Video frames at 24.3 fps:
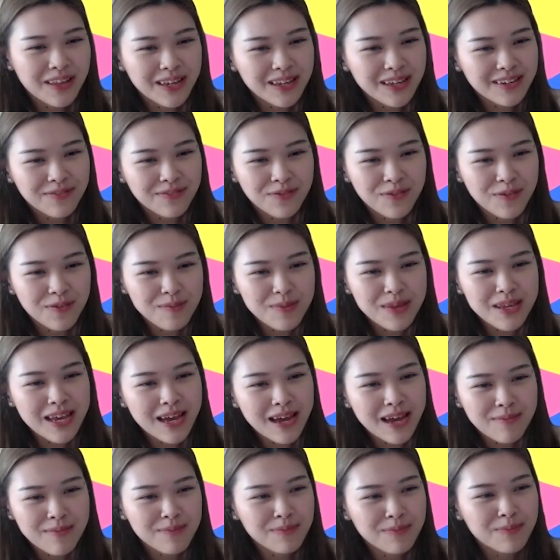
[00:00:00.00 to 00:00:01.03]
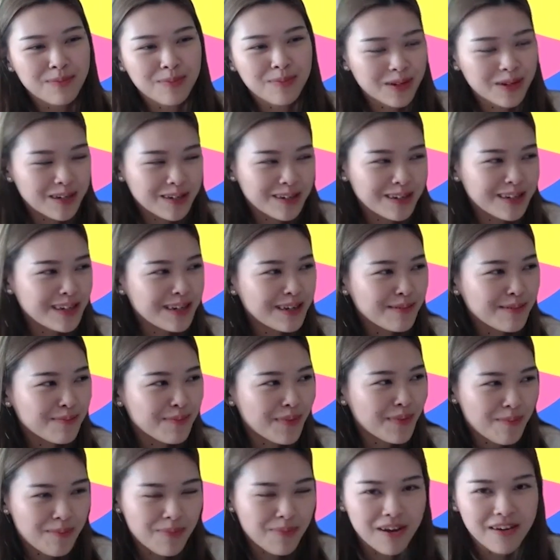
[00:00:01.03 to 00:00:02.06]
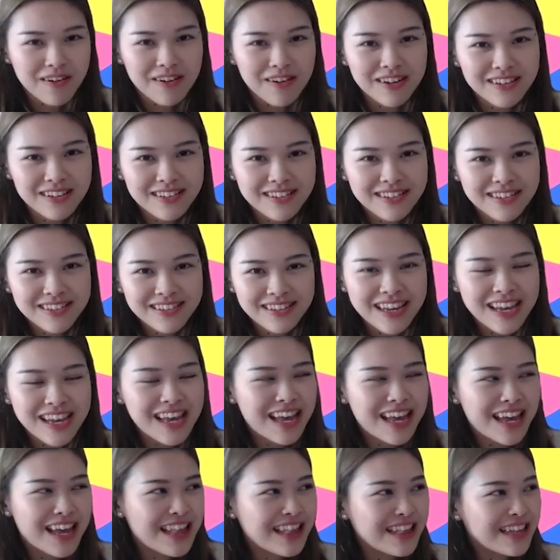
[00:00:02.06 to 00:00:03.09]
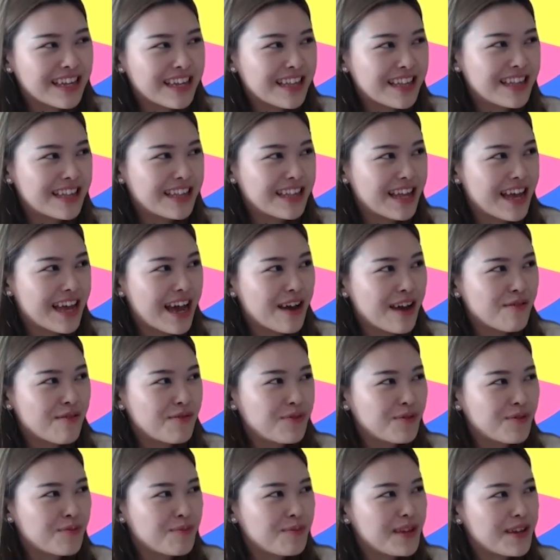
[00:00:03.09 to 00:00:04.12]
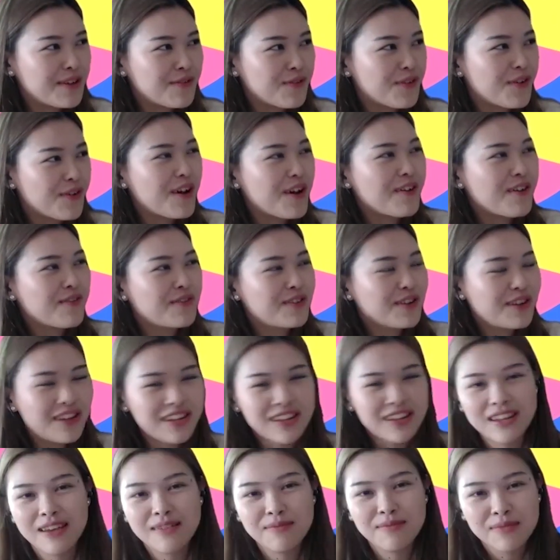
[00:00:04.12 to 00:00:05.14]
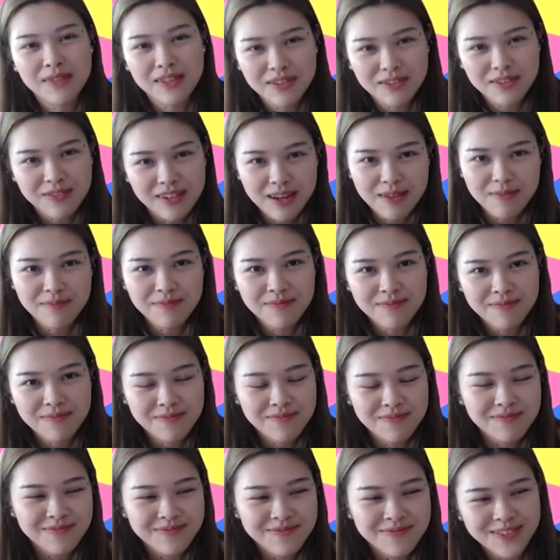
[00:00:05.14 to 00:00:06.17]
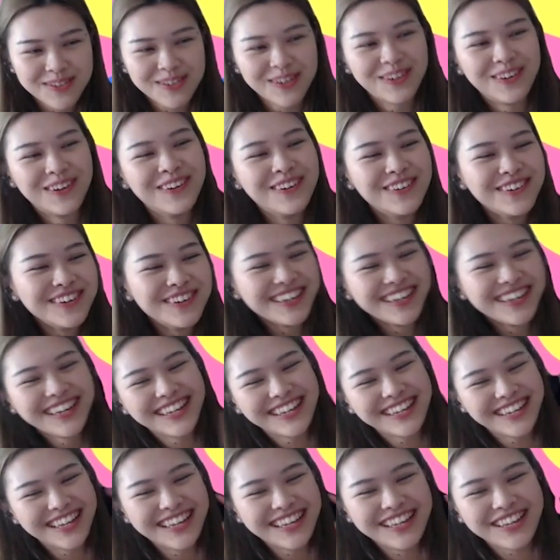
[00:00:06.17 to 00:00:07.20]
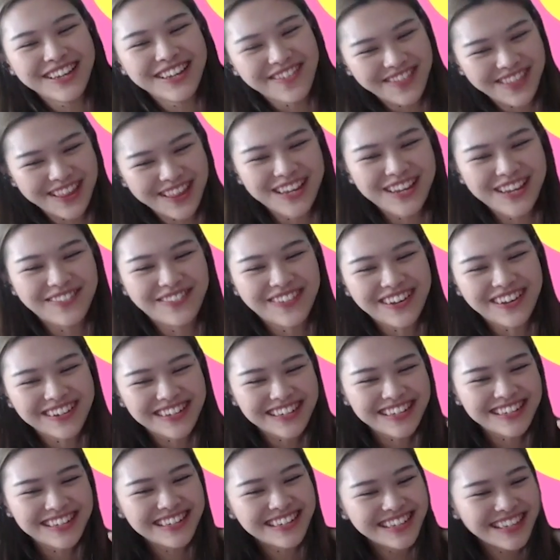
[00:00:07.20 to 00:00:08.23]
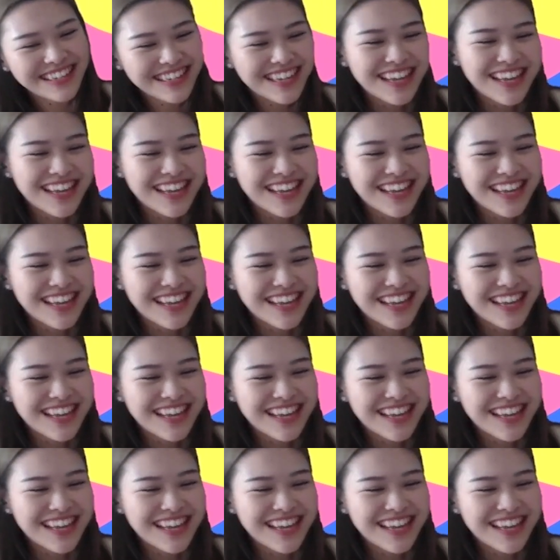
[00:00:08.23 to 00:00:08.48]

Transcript: If like for me, I'm burdening my parents and then I will be forever indebted to them. So you have to think about it.